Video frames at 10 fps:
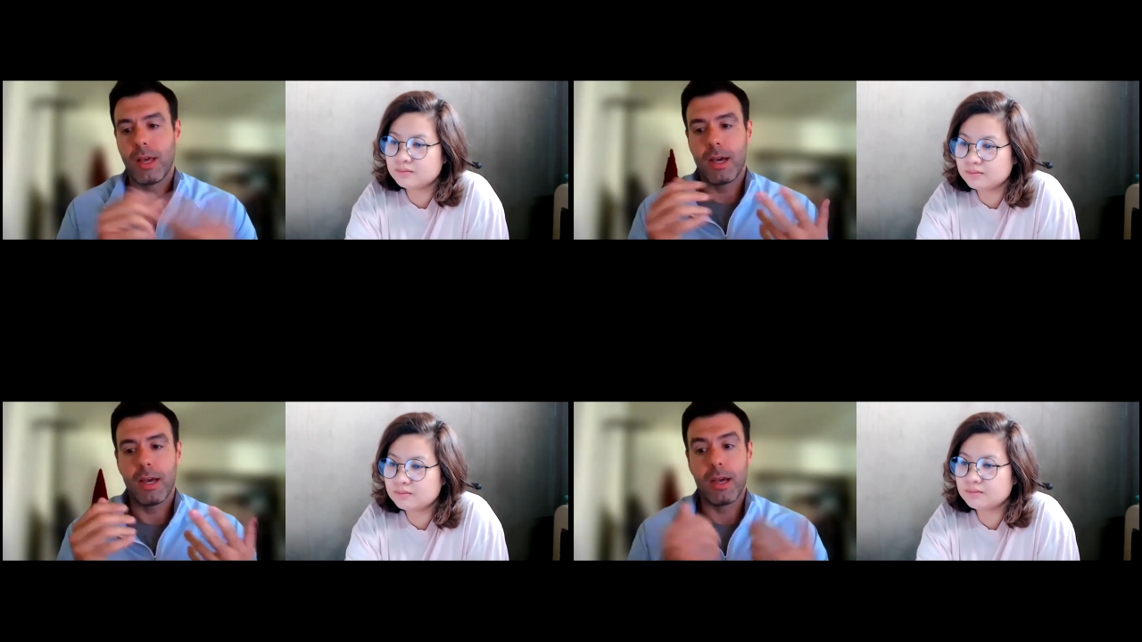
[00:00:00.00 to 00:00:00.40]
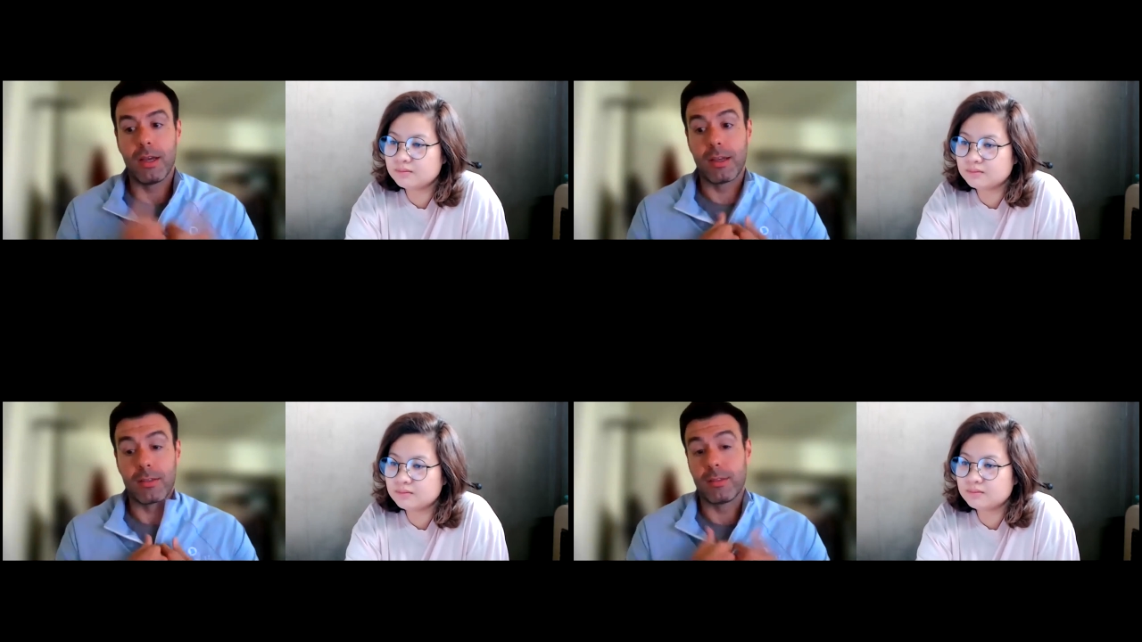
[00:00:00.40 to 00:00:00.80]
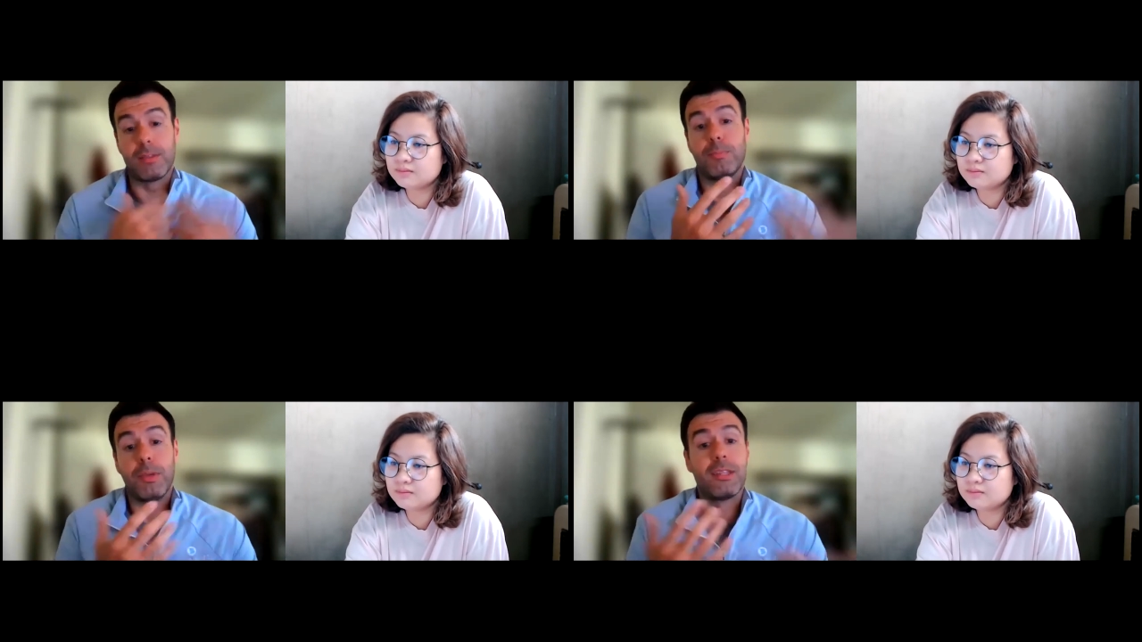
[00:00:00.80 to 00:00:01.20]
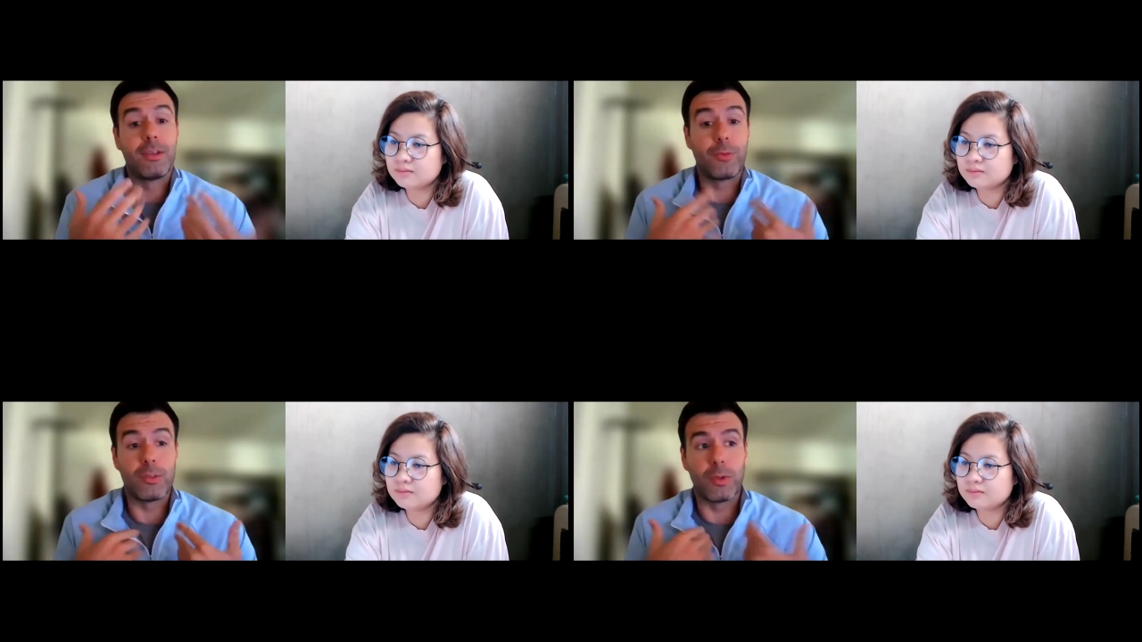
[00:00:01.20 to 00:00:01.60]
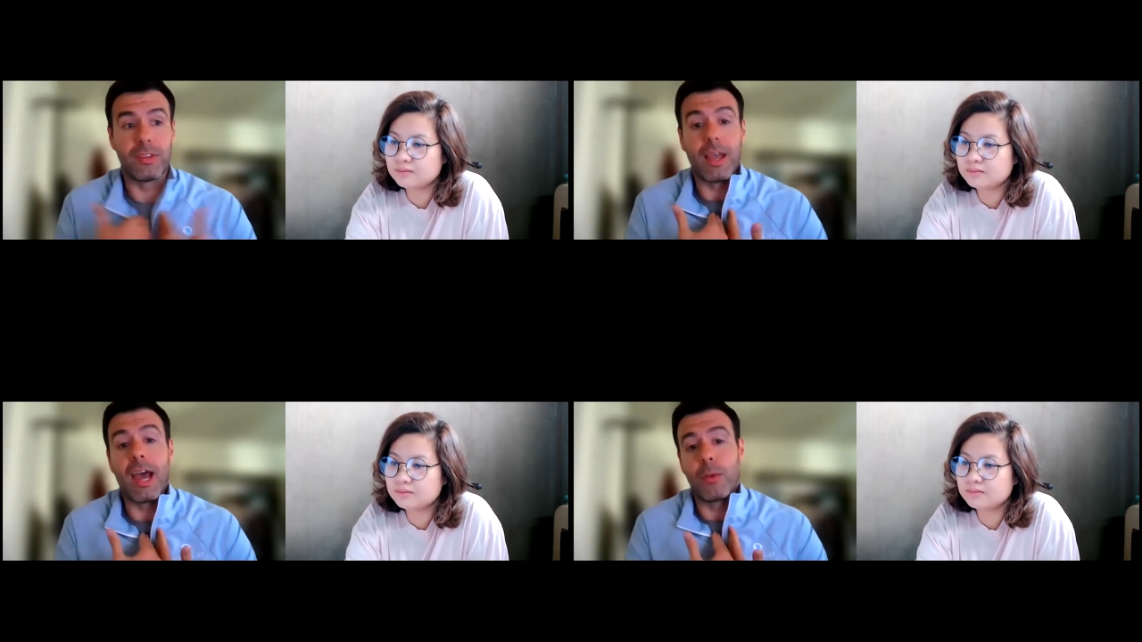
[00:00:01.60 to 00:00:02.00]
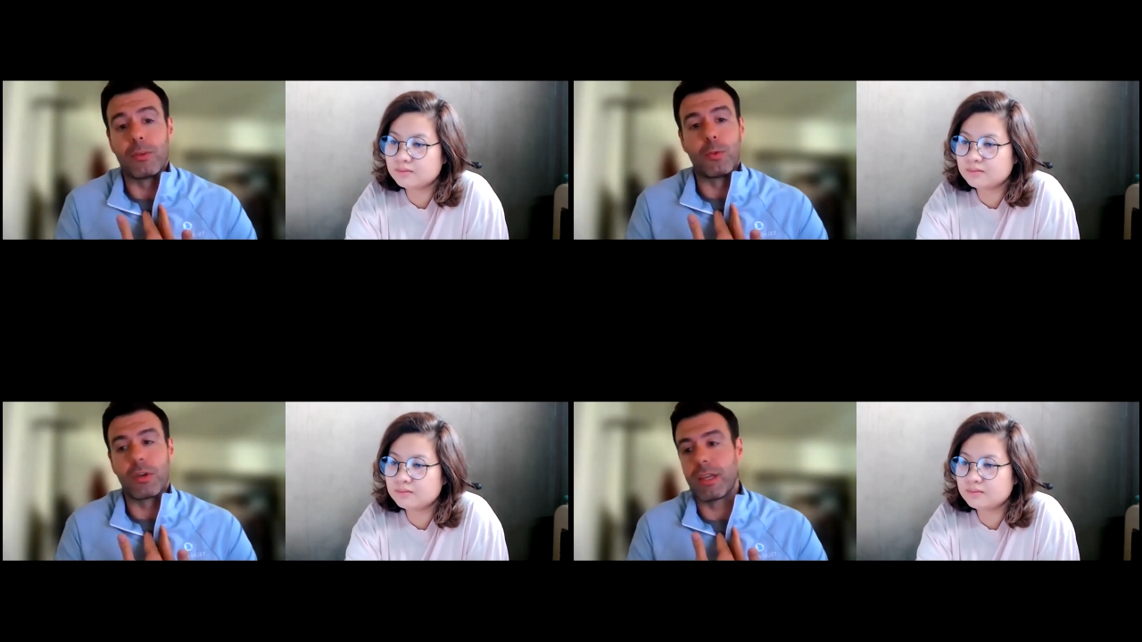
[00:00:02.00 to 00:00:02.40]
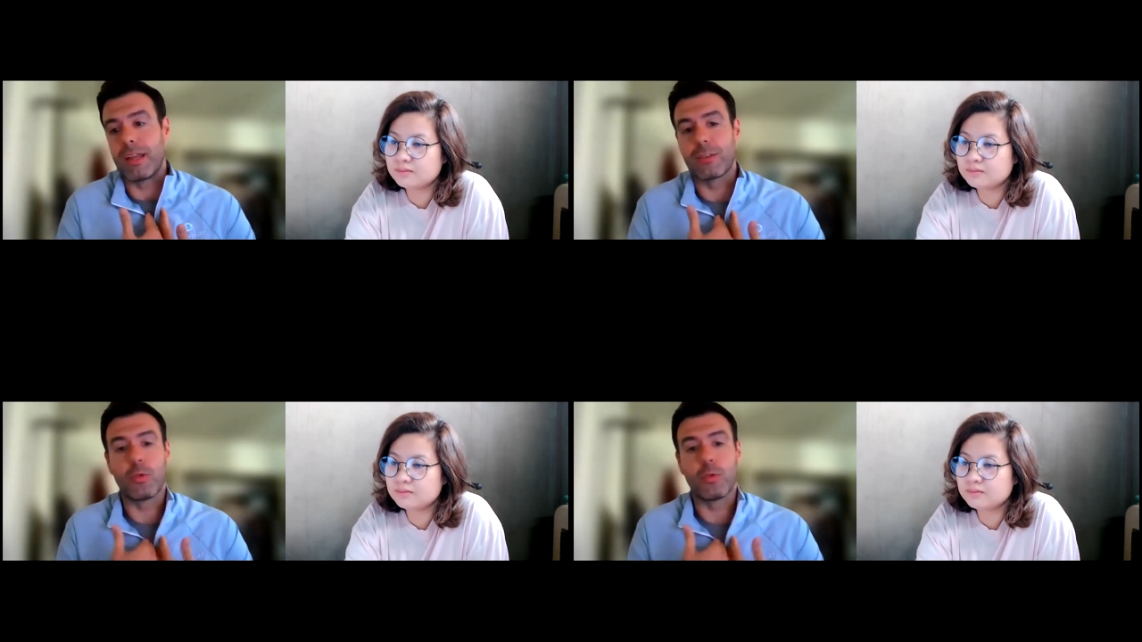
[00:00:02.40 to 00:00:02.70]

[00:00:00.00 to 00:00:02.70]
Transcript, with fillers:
Speaker 1: Uh, the big difference was that I was working like